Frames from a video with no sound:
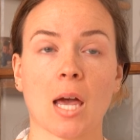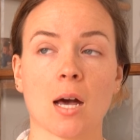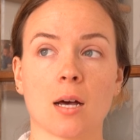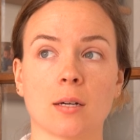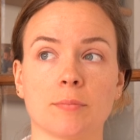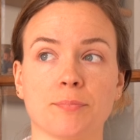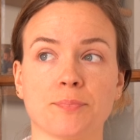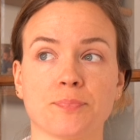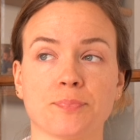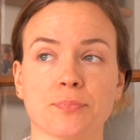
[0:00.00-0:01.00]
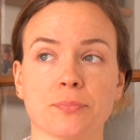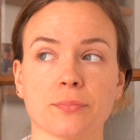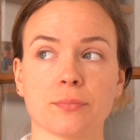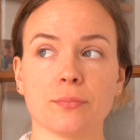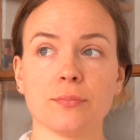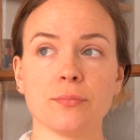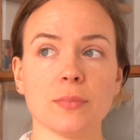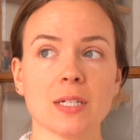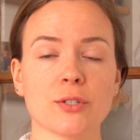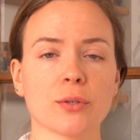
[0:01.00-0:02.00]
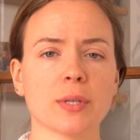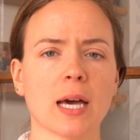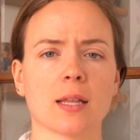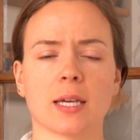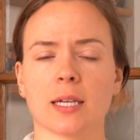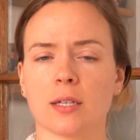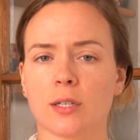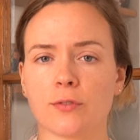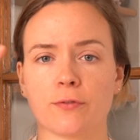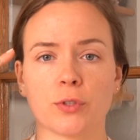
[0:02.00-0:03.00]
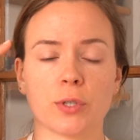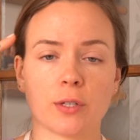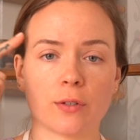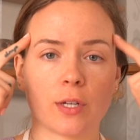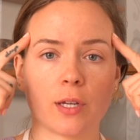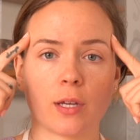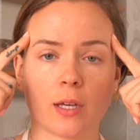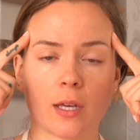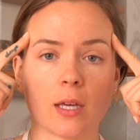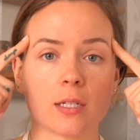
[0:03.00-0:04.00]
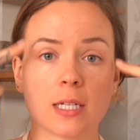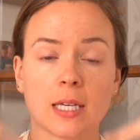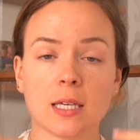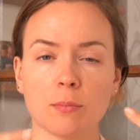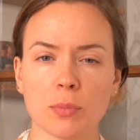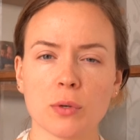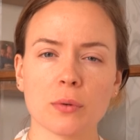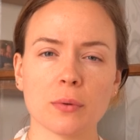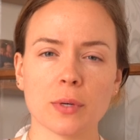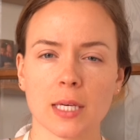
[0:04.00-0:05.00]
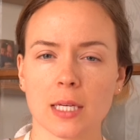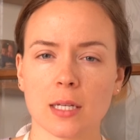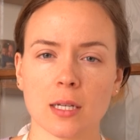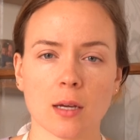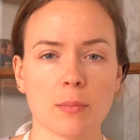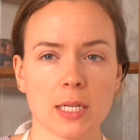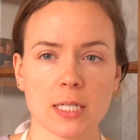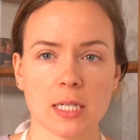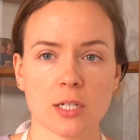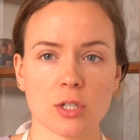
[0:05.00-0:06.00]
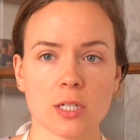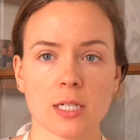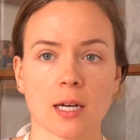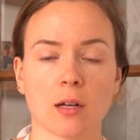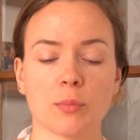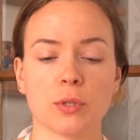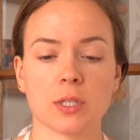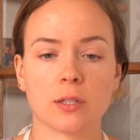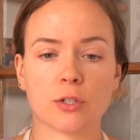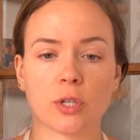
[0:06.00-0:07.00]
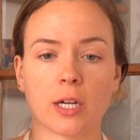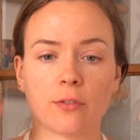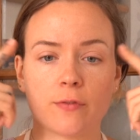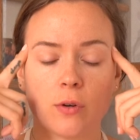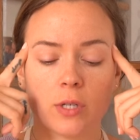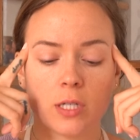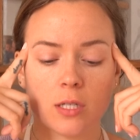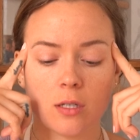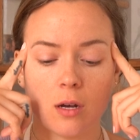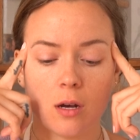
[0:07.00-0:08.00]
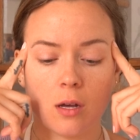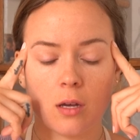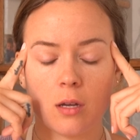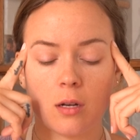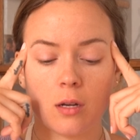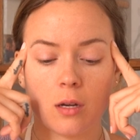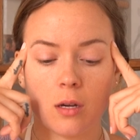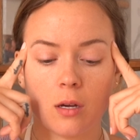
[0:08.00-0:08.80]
Um, so yeah, like you can, to keep you in a meditation and to help, you can either try to focus on